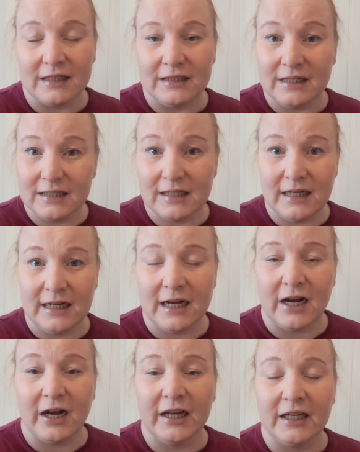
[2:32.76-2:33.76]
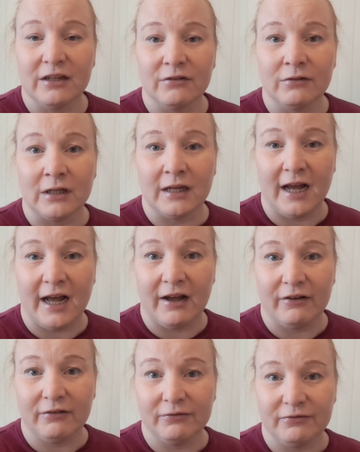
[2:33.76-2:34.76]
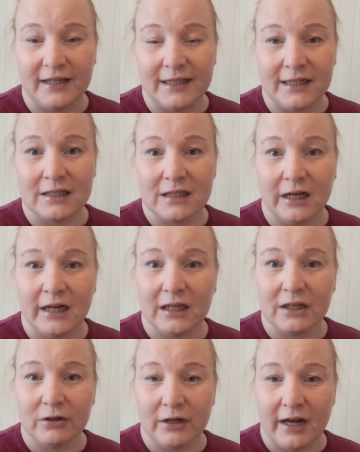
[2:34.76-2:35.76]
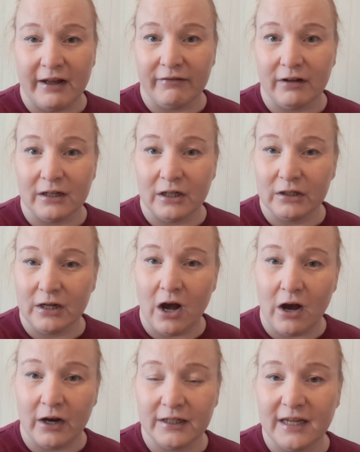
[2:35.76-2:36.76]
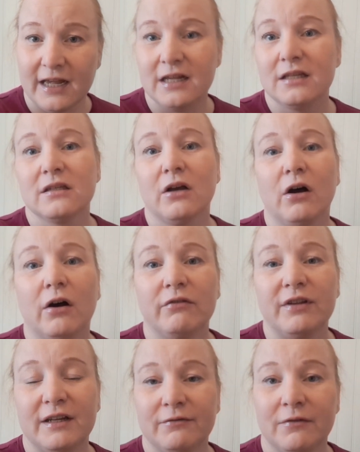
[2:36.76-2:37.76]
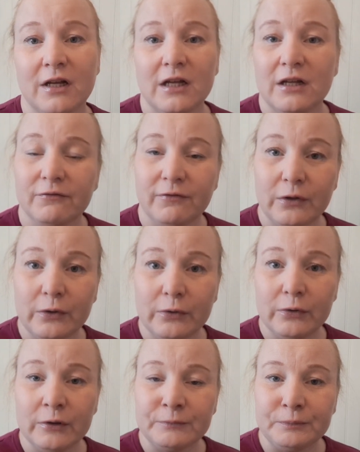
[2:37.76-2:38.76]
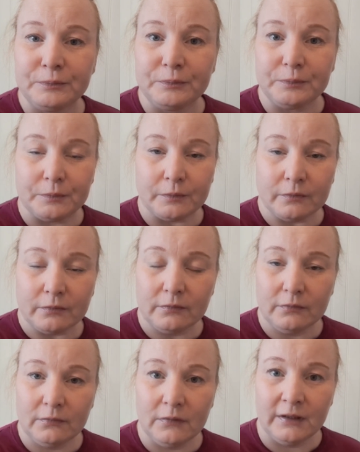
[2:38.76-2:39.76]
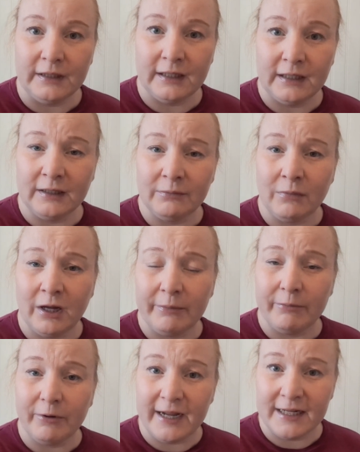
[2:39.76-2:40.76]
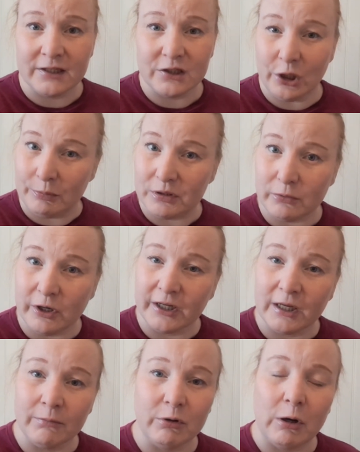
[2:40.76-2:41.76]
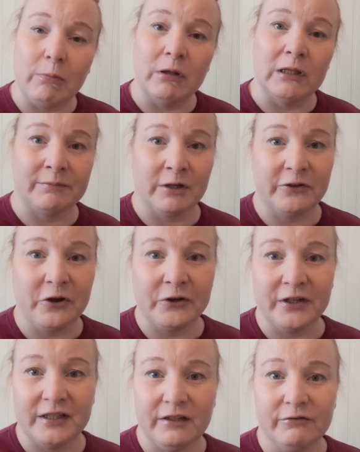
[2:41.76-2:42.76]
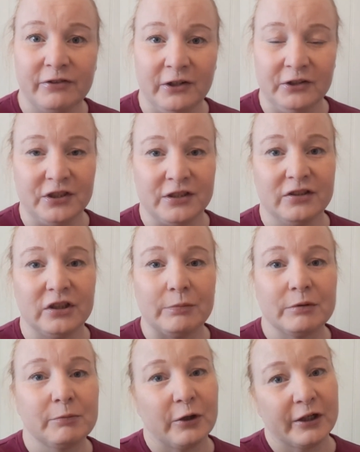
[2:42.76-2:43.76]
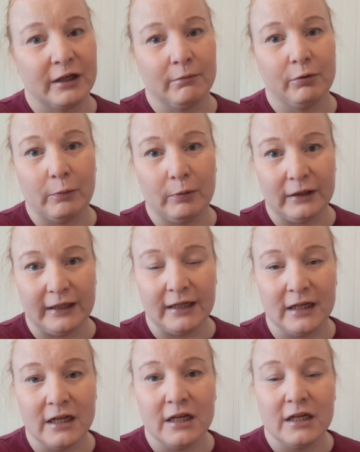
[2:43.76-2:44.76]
dizzy. I can have feelings like you have a hard case of the flu. My brain stops working properly, my cognitive function stops working properly.